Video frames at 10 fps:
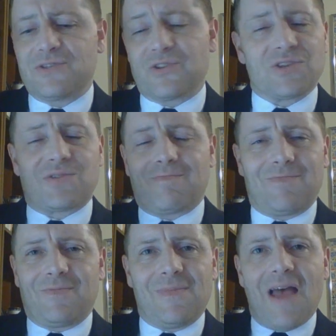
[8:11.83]
It's just
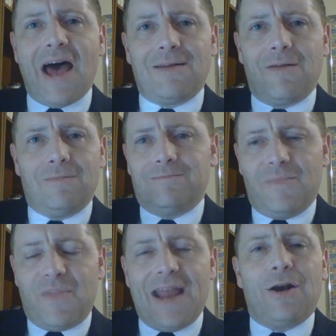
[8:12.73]
not
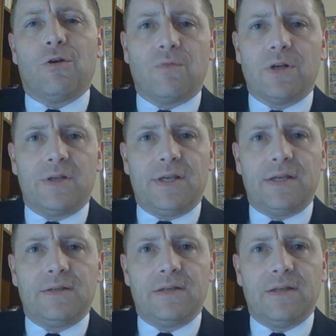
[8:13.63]
there really.
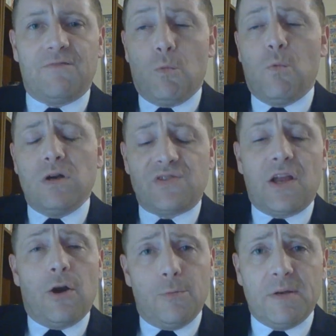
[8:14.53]
If it was
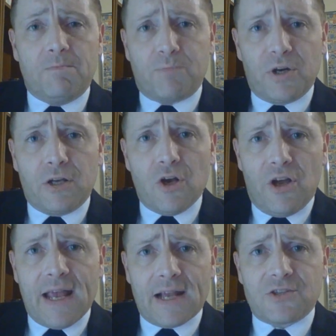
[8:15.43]
there, it'd be pretty
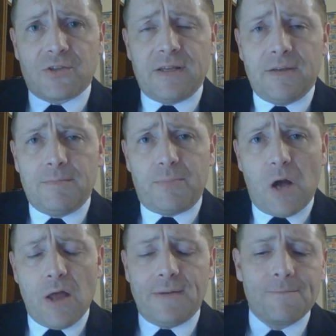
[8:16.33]
good actually.
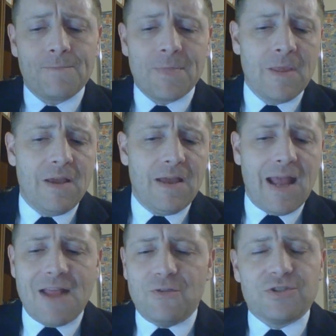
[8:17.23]
But
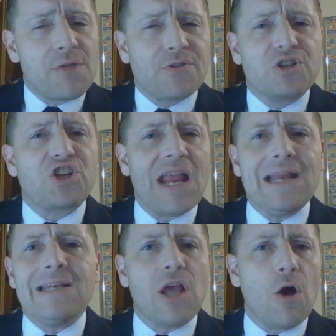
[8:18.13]
and there's nothing
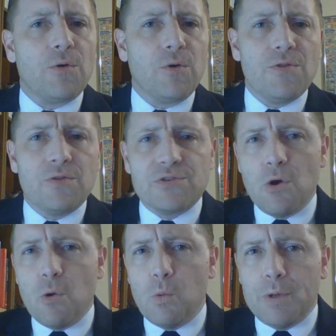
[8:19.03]
shady going on. There's
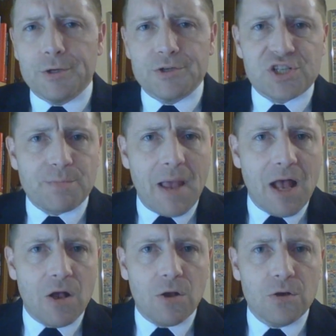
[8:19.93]
no weird
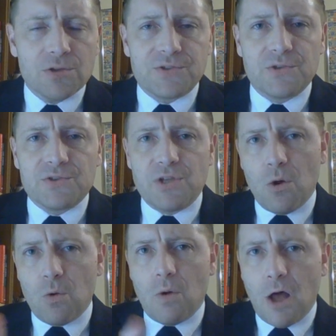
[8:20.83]
smells. There's
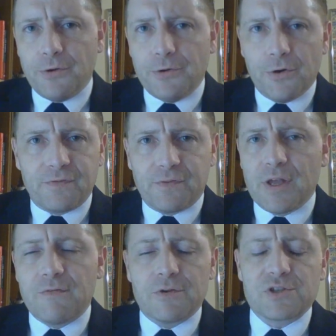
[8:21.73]
no under
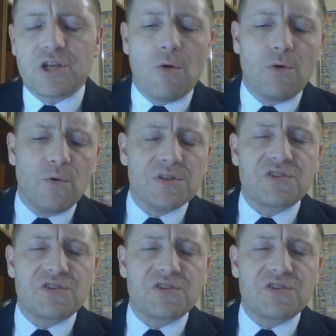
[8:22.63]
flavors going on.